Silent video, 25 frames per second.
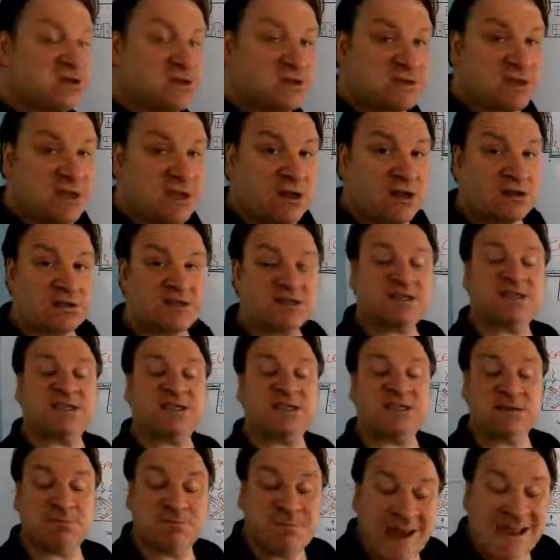you start
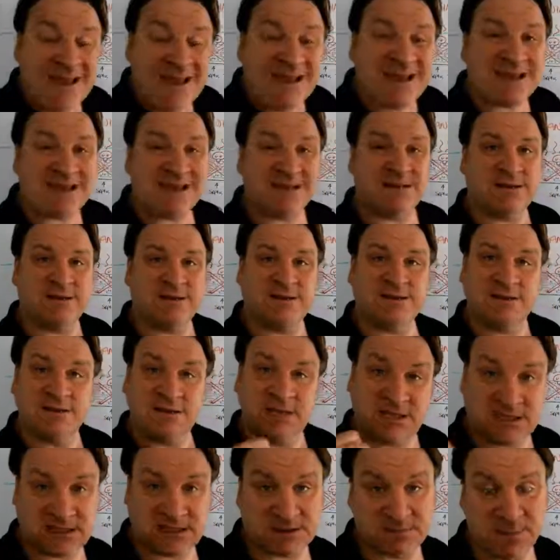smelling
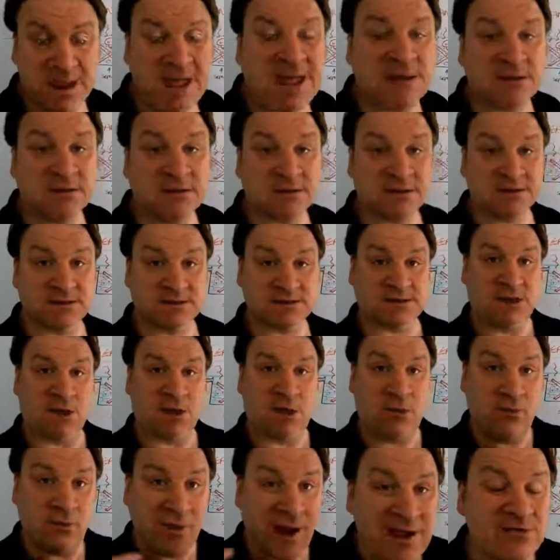smells
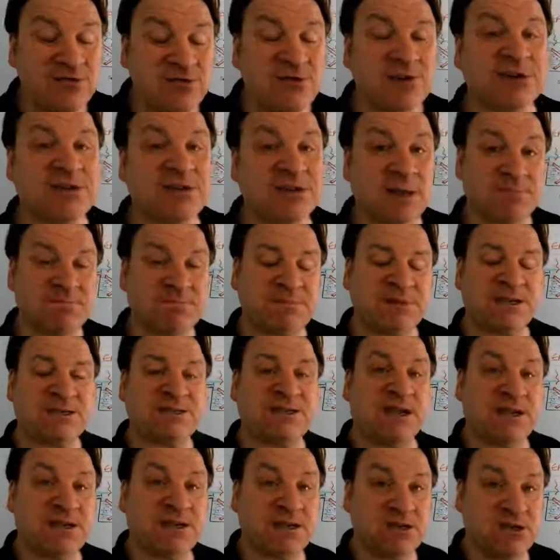around your septic
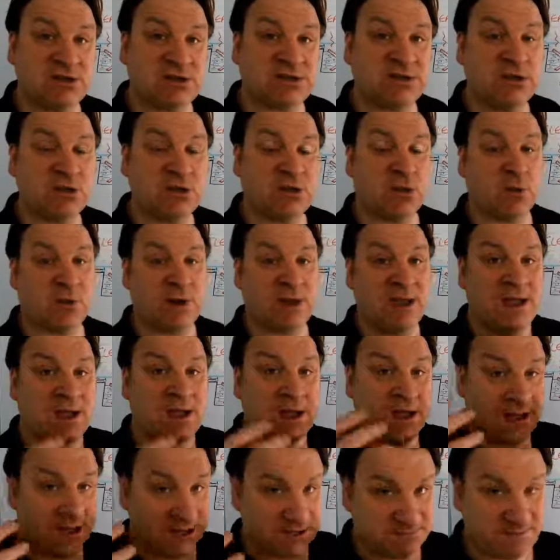tank and your soakaway,
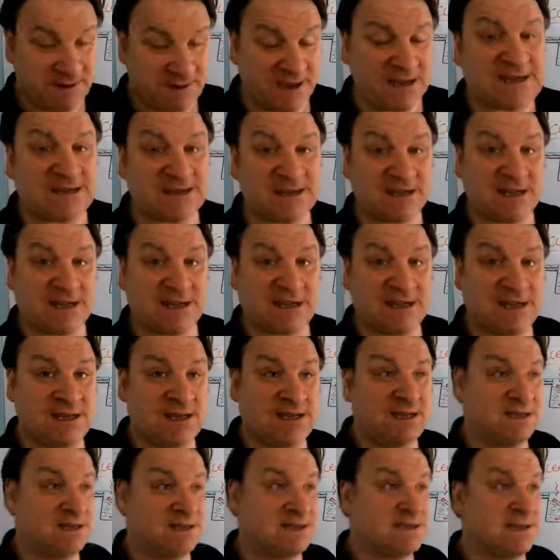it's basically
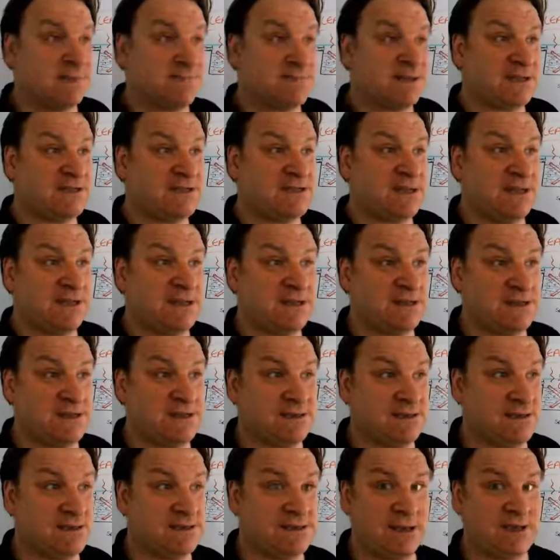your septic tank
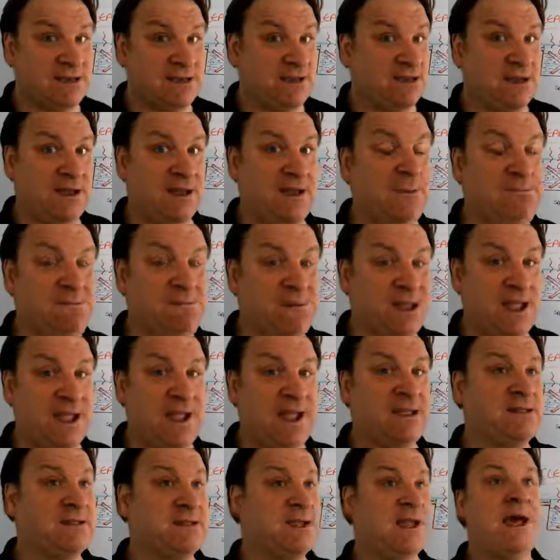is saying, I'm
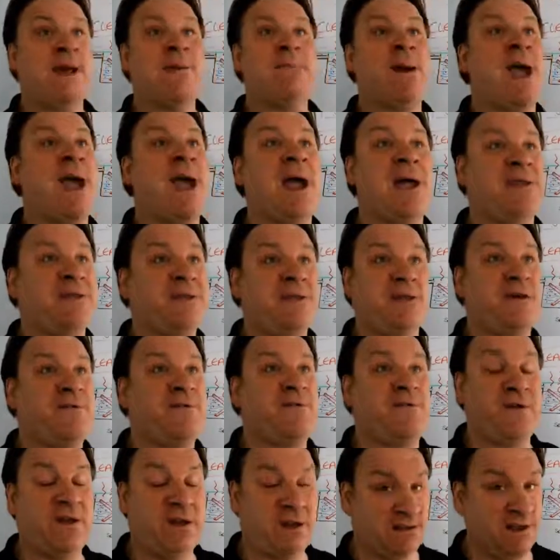dead, I've had
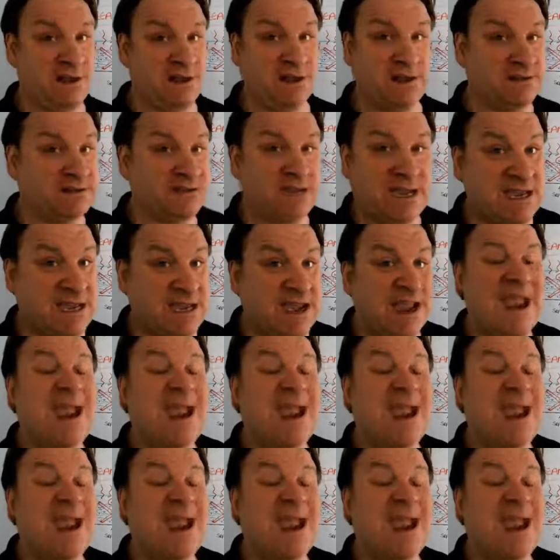enough, I can't take